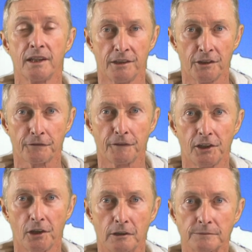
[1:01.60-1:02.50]
in this
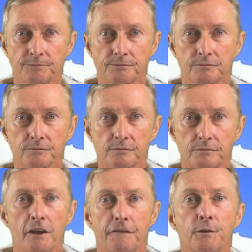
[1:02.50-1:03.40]
video.
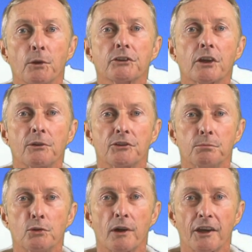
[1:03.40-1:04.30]
If you want to go into
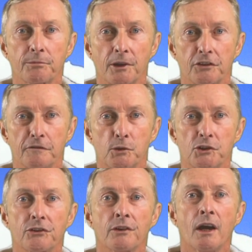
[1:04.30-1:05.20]
more aspects of mudras,